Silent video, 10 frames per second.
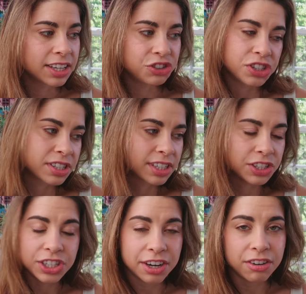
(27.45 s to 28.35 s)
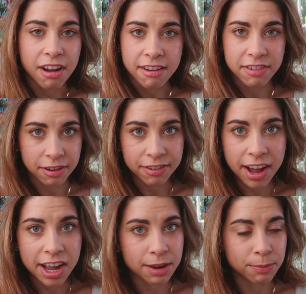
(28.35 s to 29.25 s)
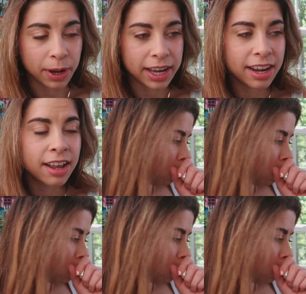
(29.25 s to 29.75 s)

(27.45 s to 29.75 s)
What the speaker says: just in general, I feel fine, but